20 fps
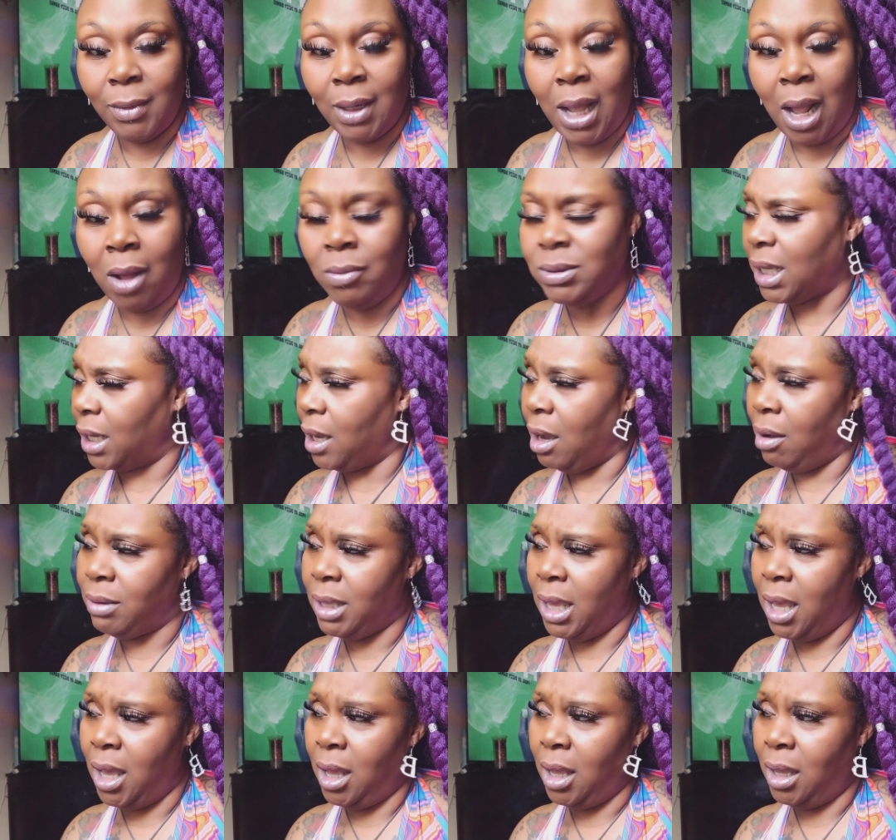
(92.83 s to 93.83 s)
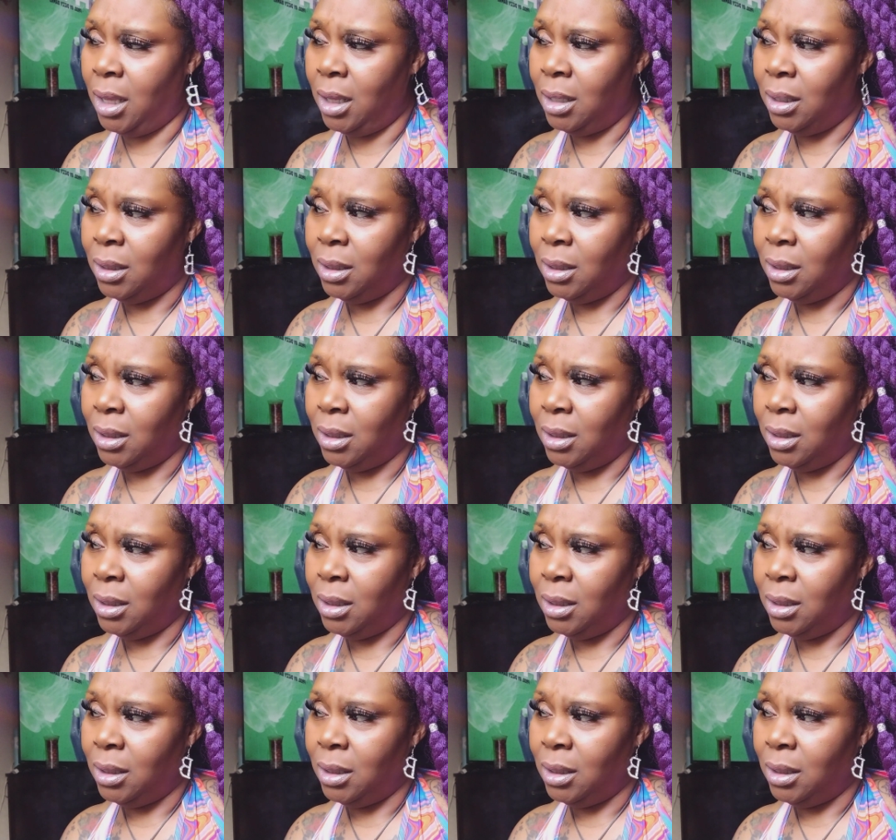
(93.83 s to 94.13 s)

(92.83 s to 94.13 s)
I was like, oh yeah.